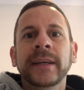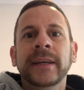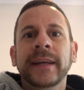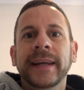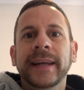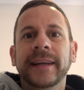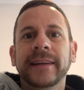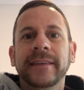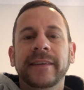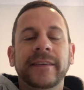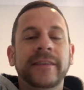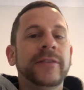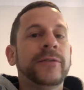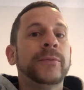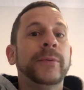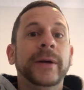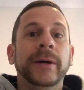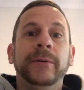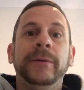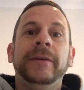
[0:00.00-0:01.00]
And this is
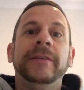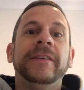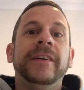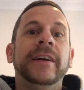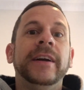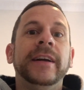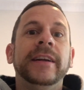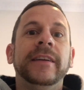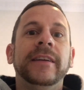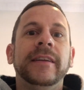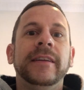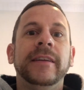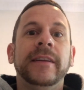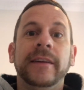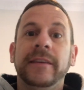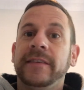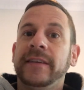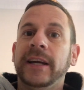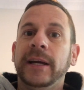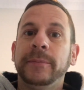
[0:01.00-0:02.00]
where we find the
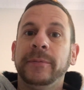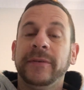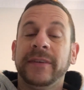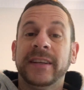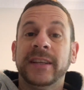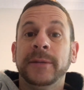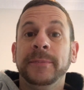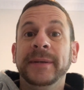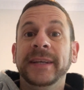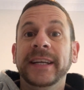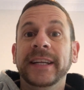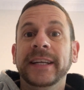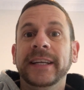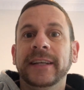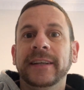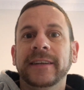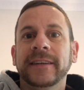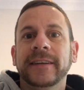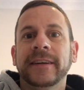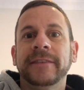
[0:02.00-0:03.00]
disciples at the
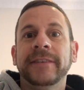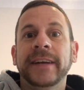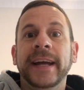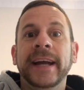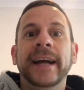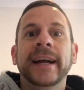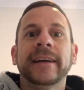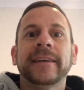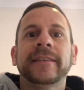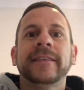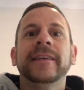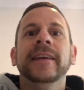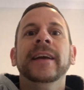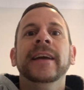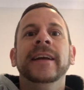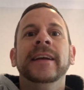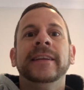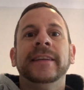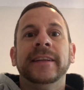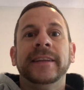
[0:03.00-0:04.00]
beginning of Acts,
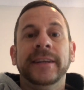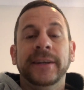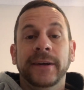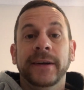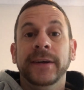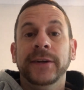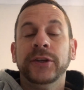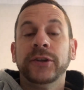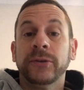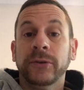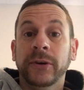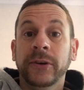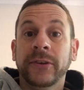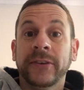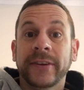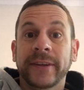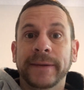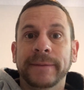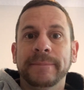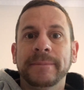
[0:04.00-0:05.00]
that they are in
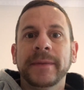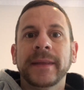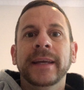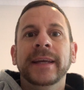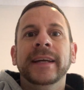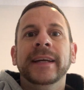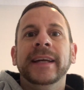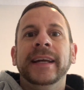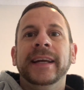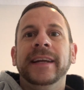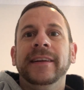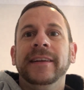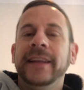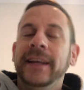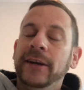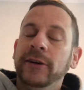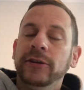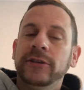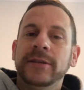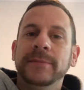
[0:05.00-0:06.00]
Jerusalem. And
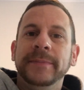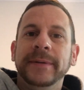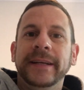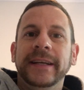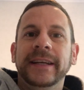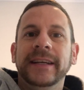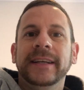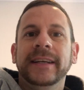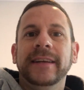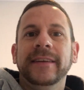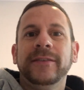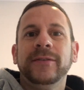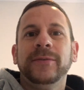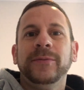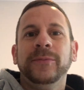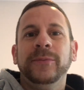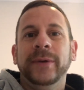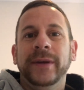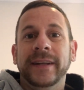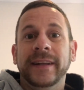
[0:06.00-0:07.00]
they are to be his
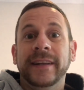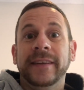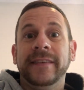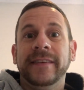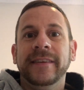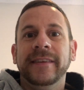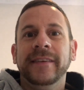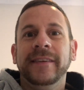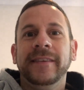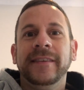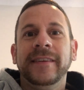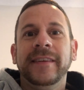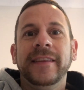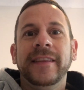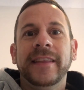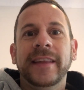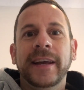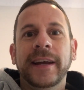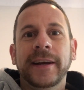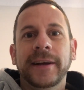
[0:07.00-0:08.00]
witnesses
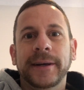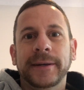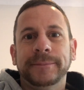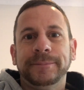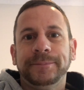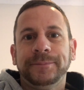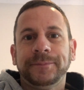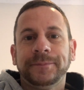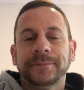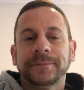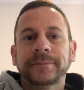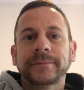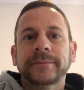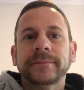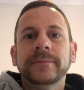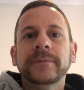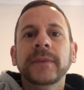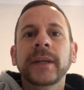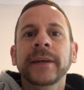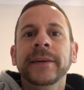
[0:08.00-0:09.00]
there.
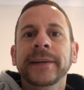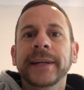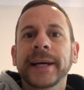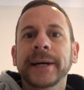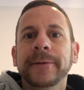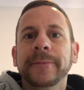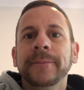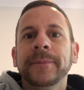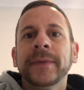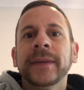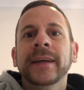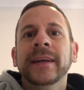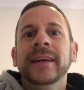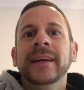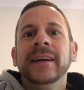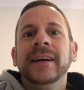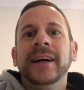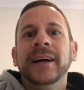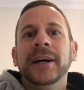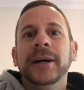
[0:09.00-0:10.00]
Now,
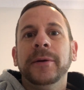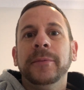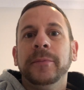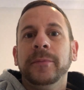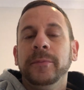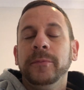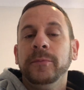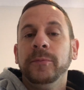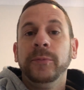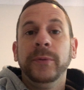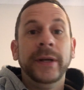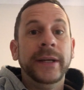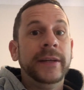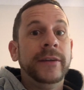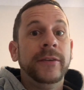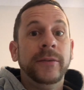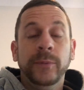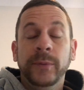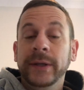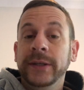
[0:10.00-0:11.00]

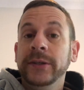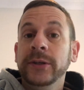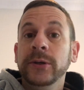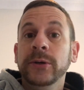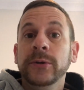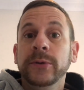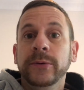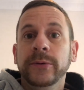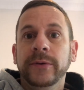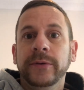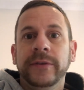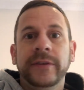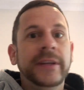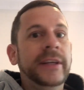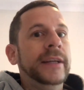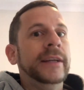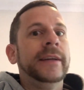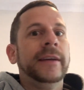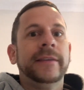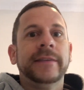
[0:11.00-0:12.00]
we do
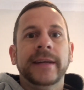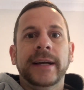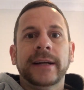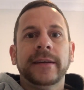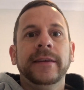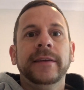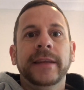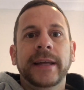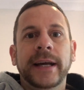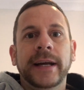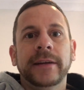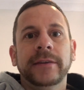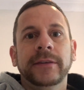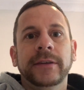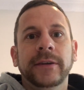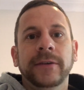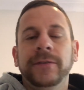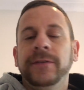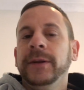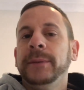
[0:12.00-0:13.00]
see exactly
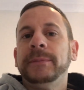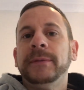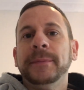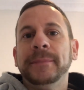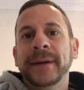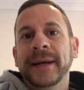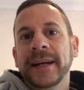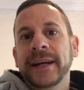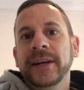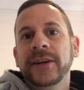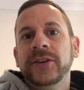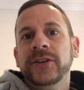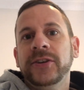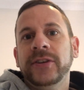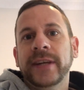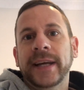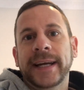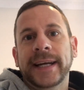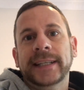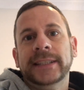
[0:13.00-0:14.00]
that. You flip the page
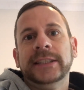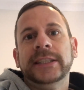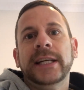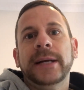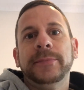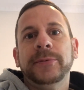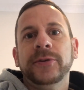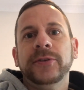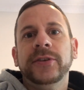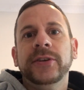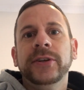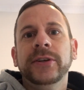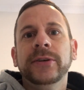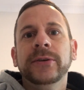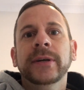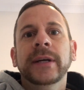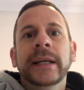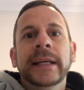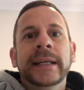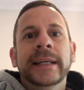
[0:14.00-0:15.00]
to Acts chapter
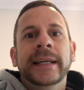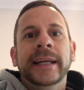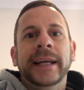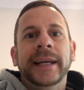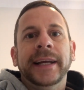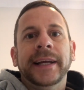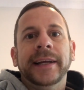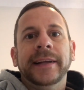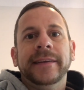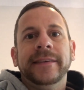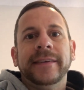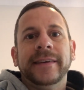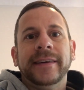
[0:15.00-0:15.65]
2, and